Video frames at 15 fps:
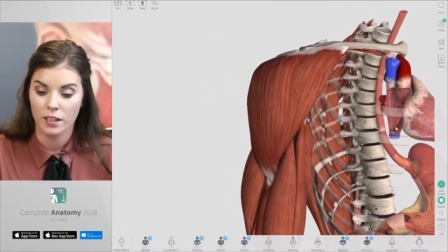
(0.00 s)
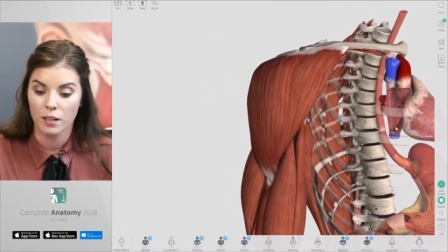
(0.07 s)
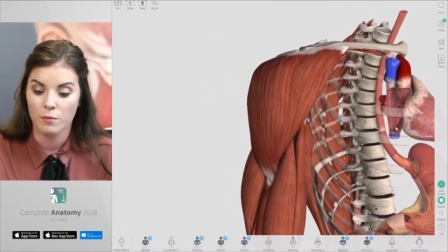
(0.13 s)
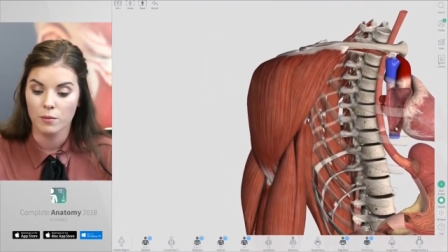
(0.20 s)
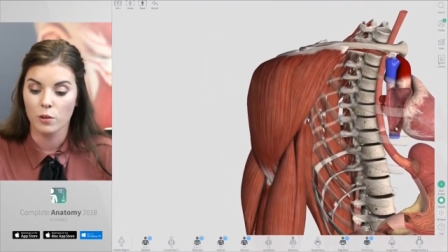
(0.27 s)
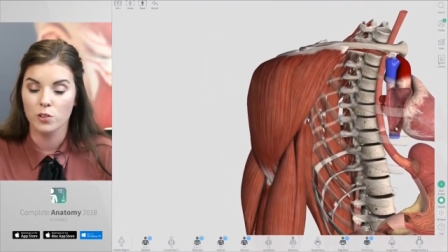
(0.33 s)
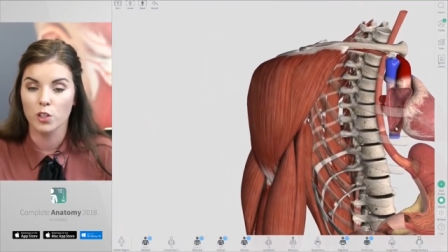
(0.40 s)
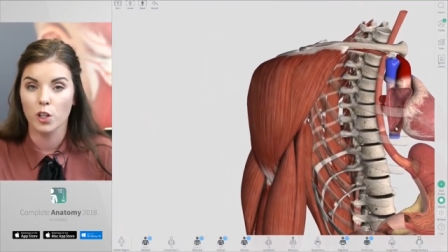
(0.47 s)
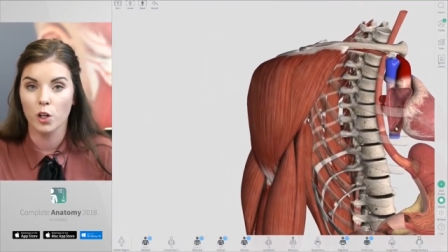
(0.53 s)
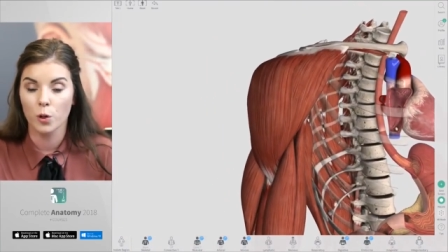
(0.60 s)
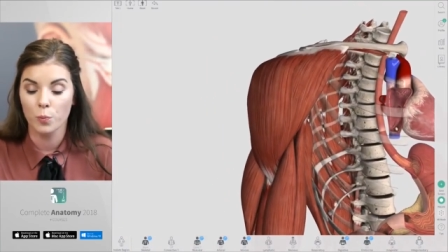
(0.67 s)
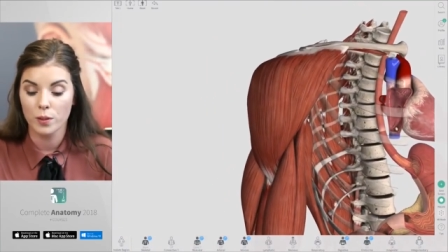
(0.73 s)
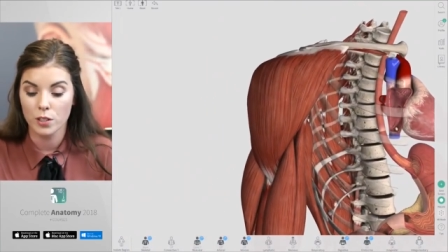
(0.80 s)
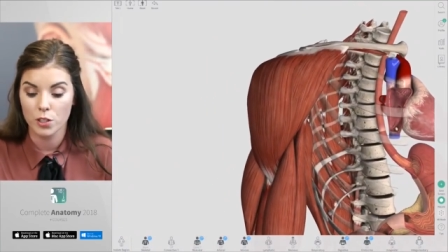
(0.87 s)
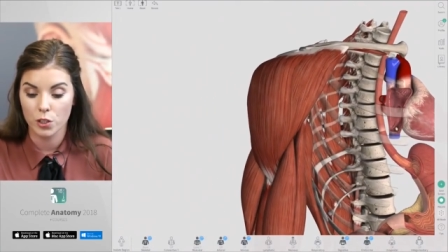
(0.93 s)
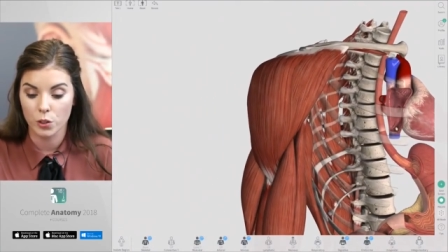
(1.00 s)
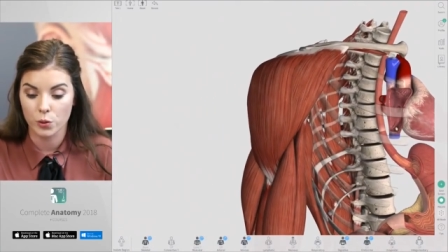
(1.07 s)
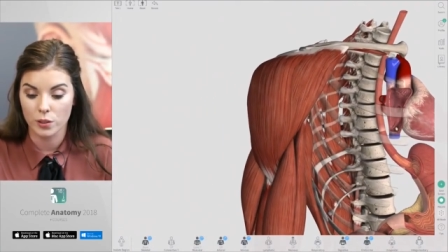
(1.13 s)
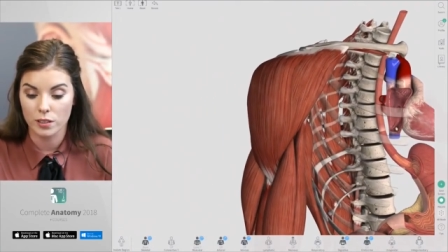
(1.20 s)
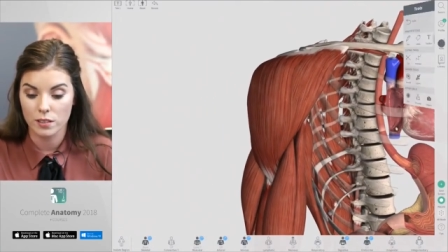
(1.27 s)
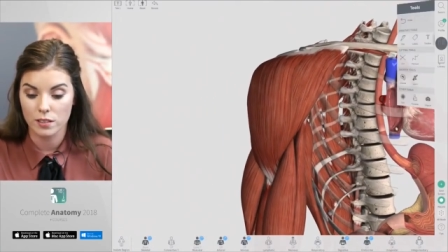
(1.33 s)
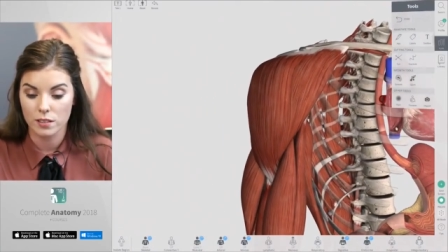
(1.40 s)
I'm going to open
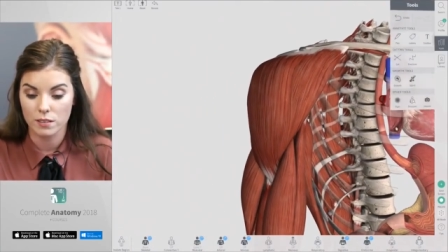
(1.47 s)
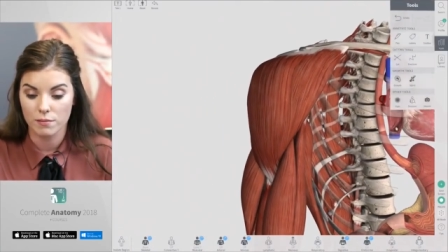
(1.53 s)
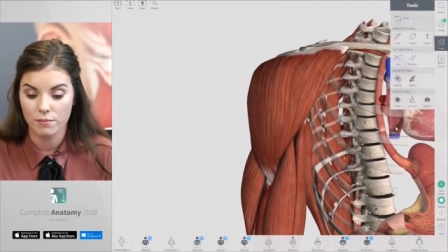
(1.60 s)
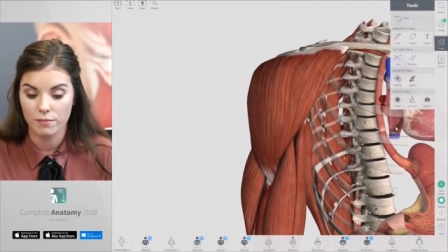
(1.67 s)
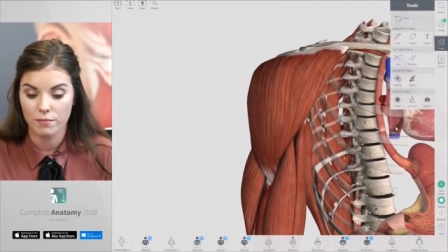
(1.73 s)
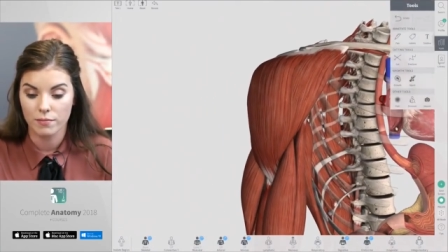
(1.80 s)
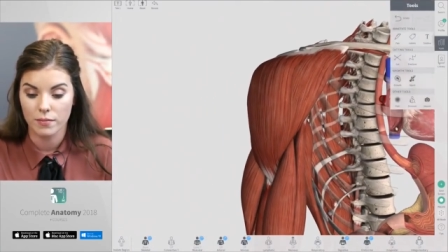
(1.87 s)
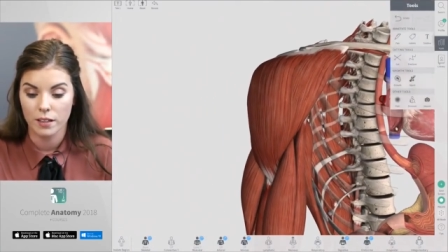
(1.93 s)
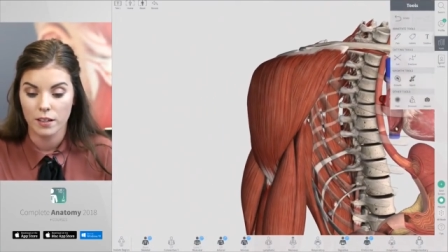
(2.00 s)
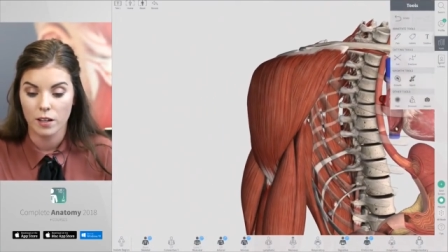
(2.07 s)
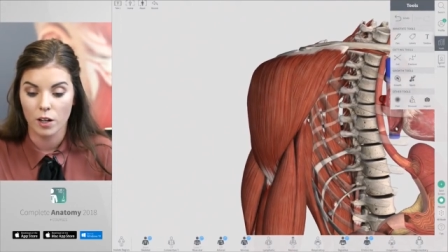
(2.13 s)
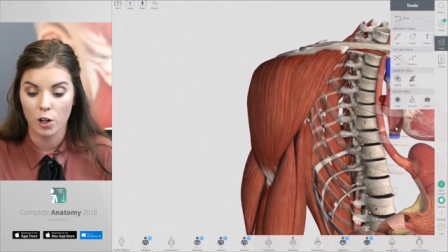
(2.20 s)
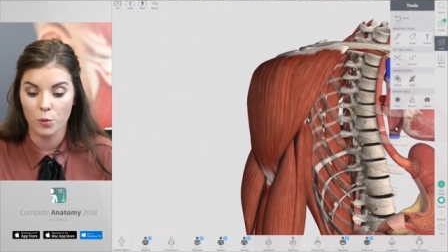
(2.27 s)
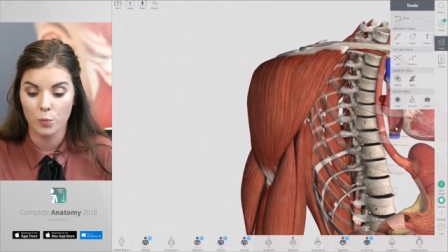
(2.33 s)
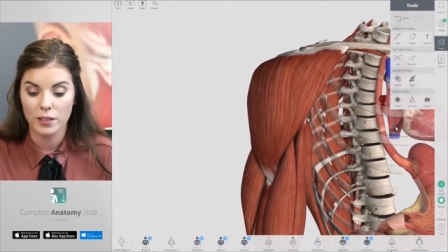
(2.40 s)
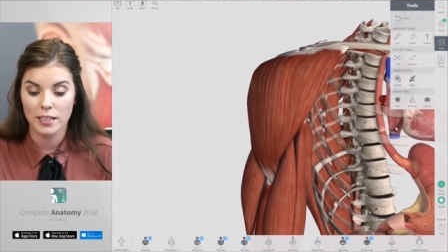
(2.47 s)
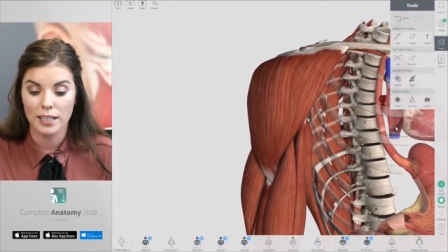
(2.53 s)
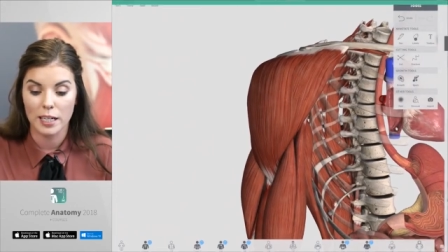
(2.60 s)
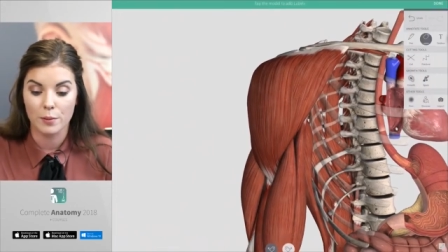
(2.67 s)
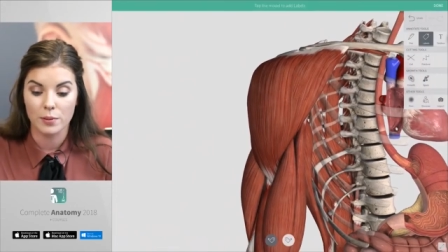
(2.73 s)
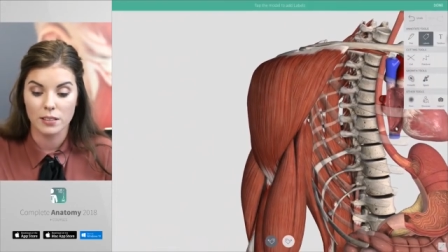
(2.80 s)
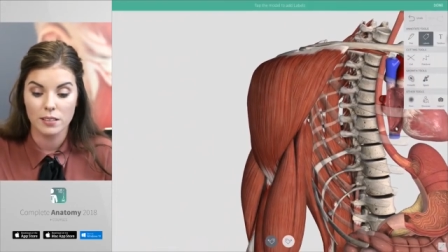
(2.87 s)
tools, open
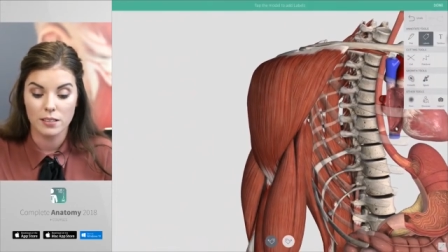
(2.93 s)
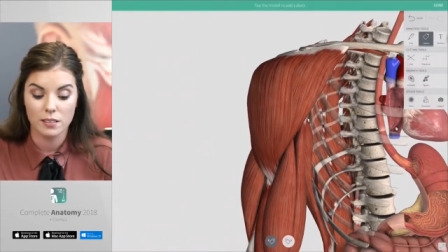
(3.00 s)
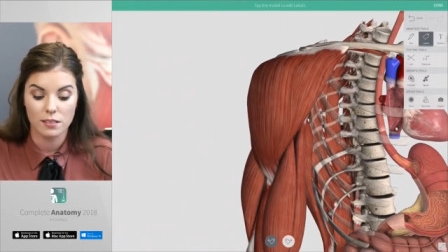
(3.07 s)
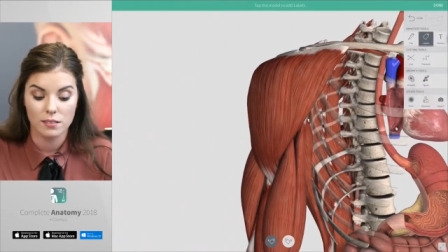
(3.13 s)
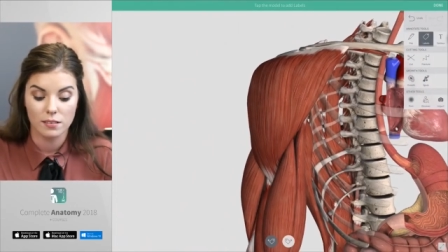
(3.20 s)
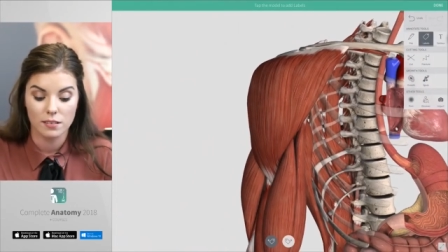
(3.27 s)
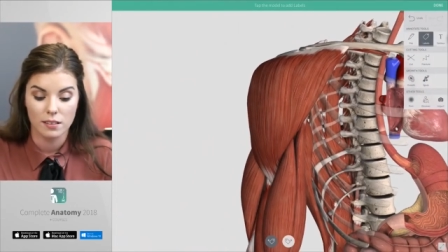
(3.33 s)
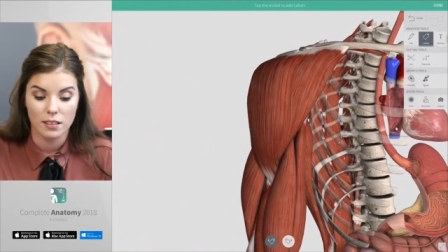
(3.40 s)
labels,